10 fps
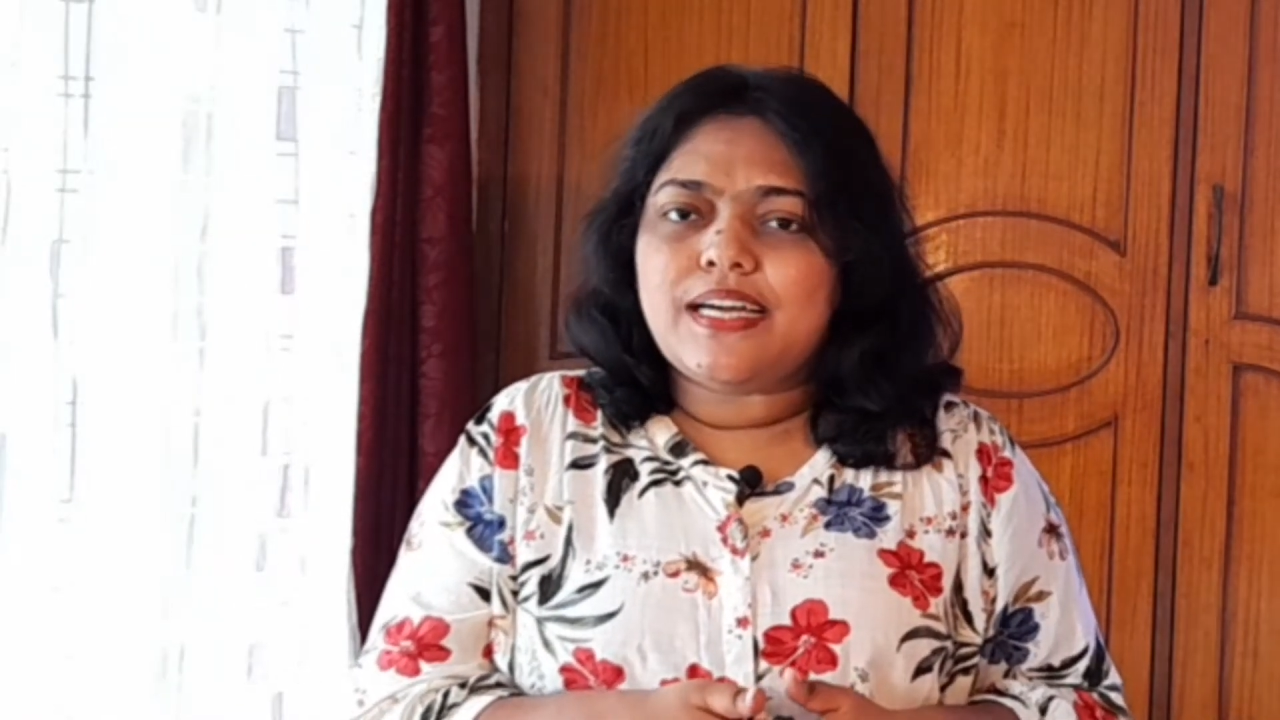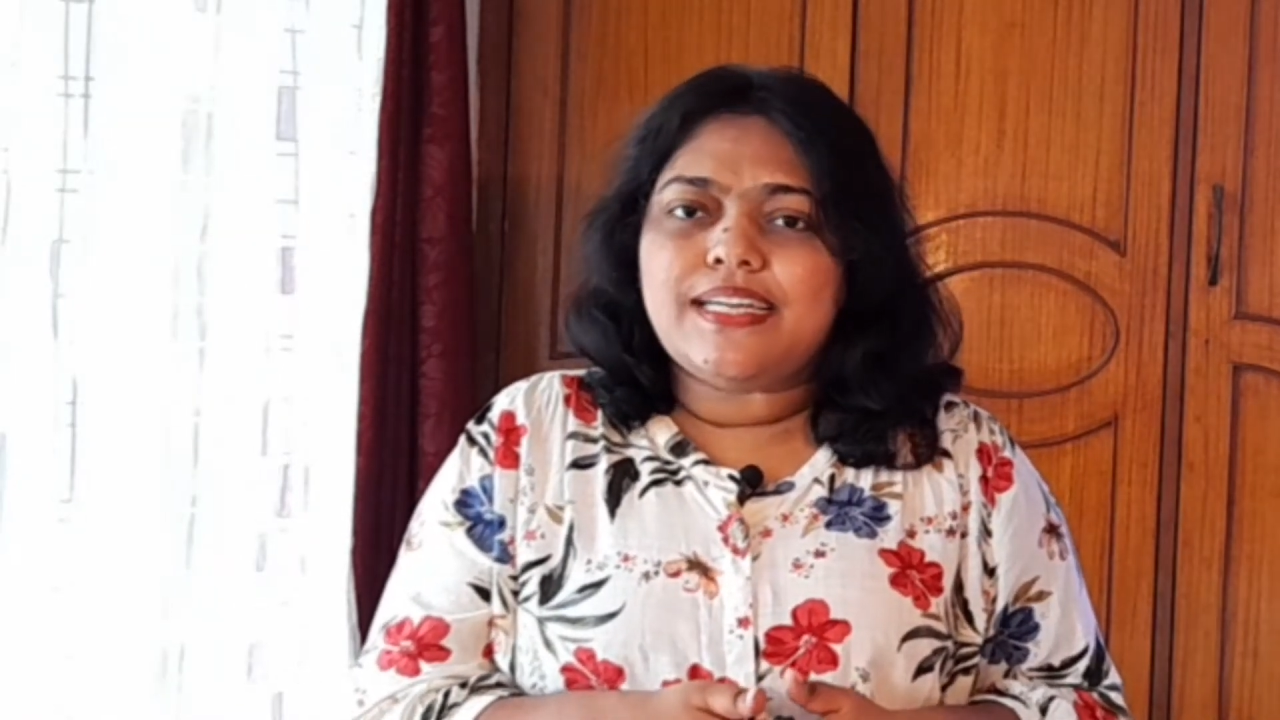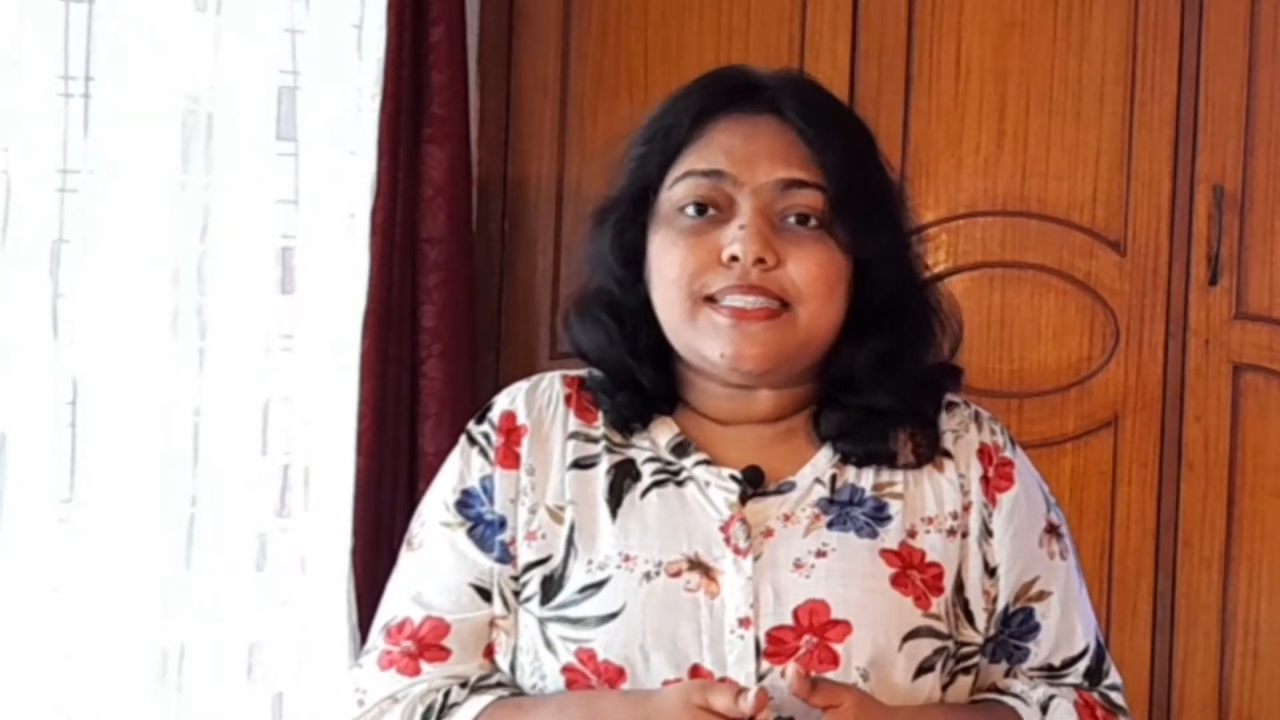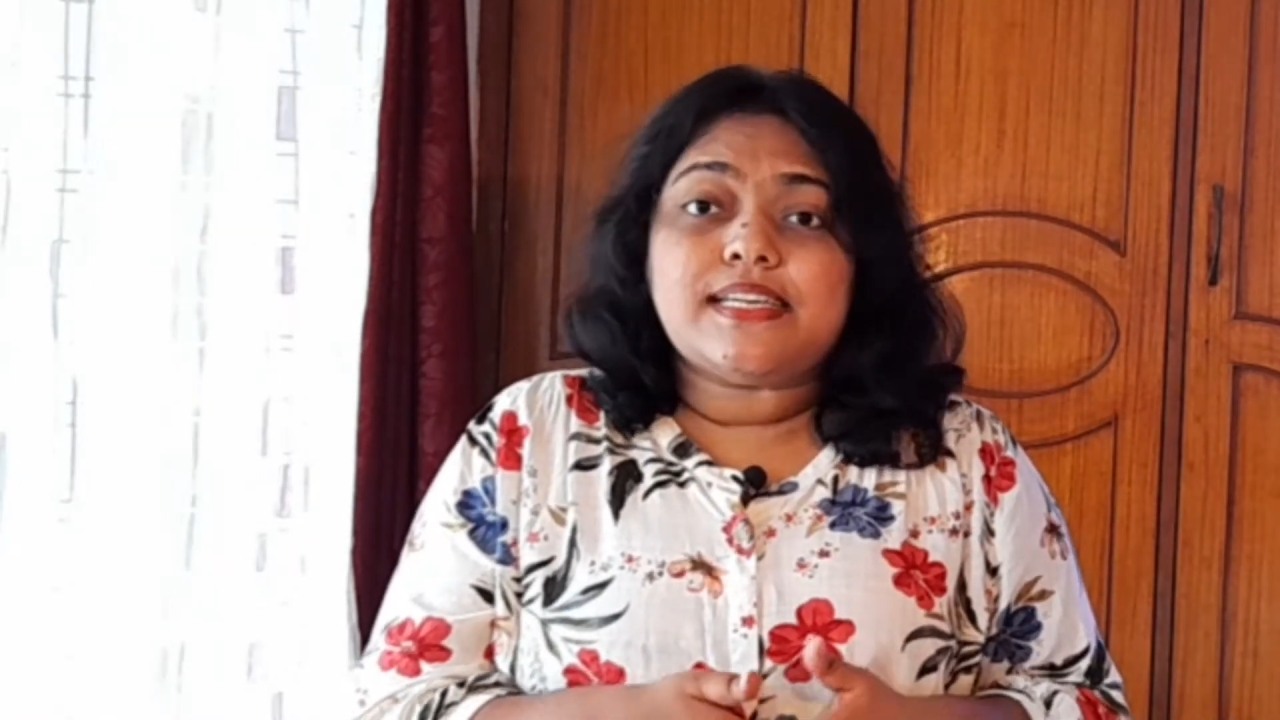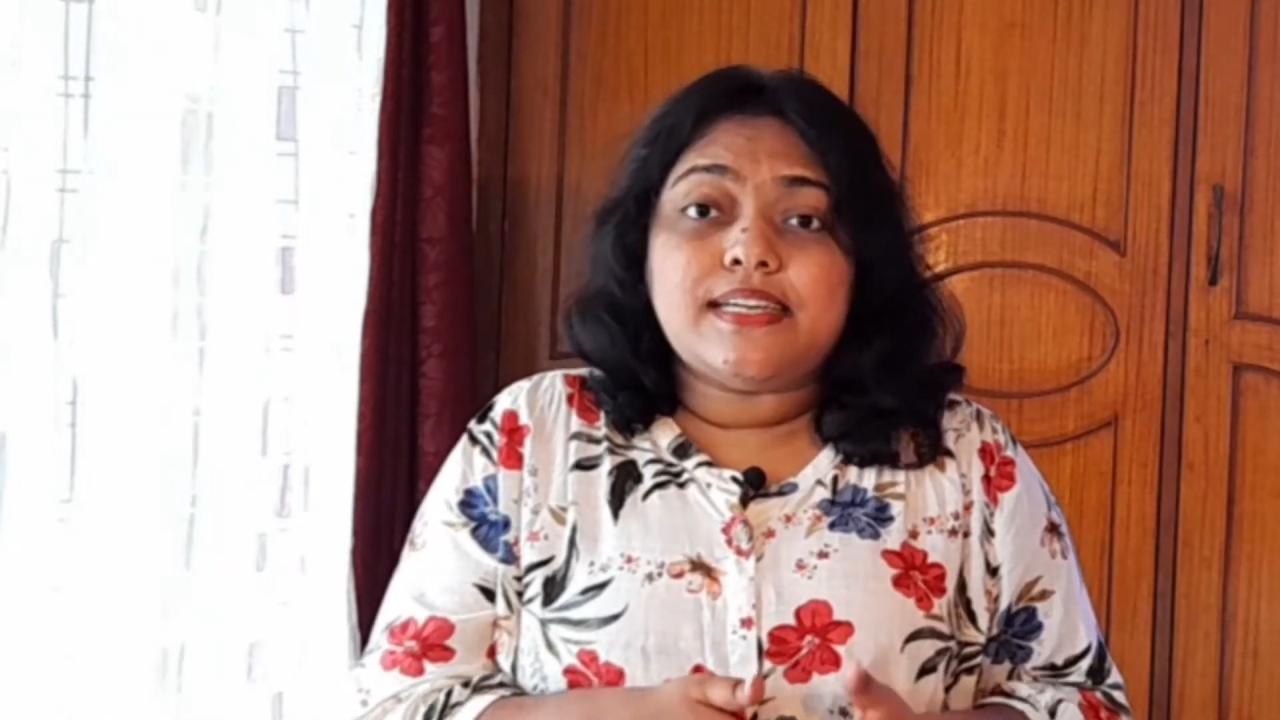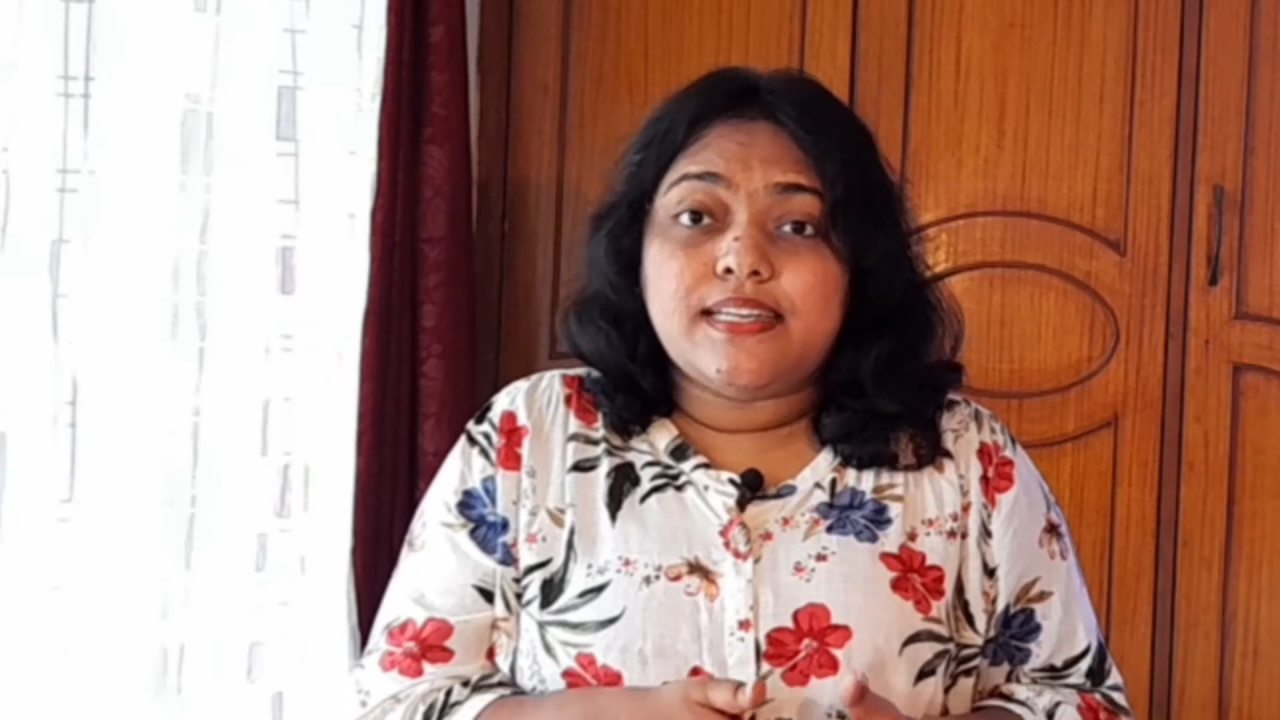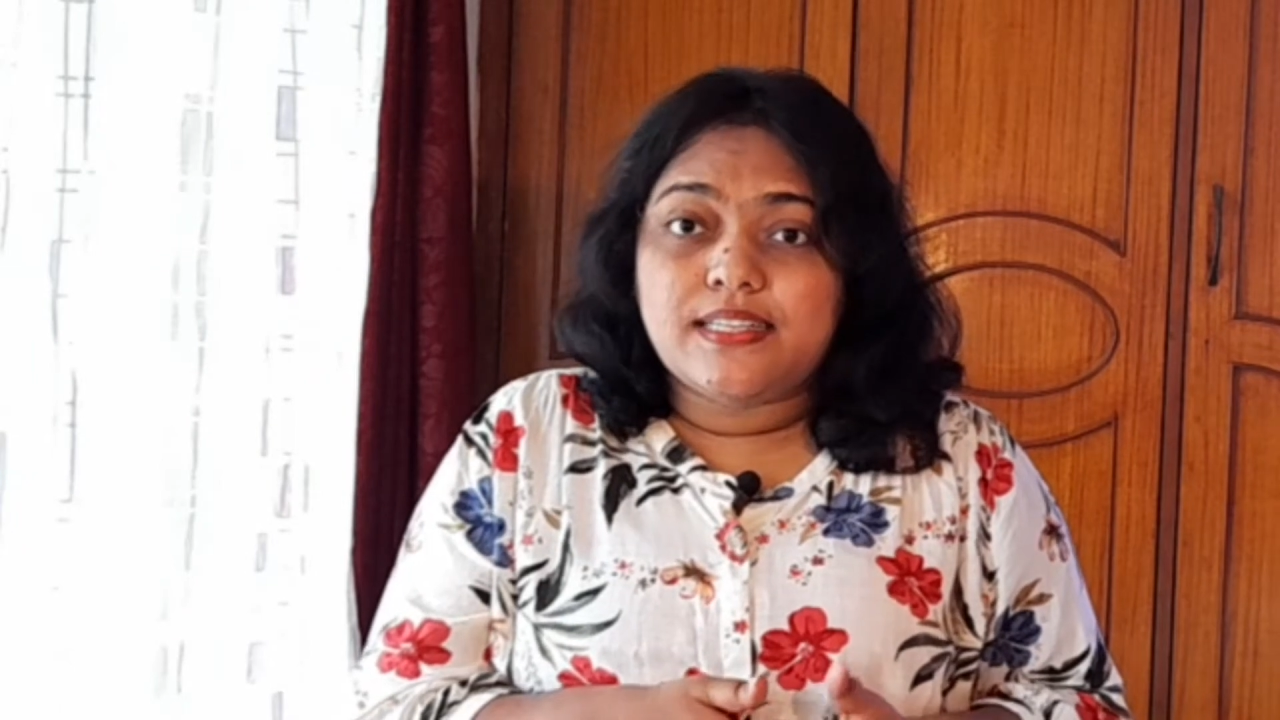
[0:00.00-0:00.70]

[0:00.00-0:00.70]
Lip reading: it is a hidden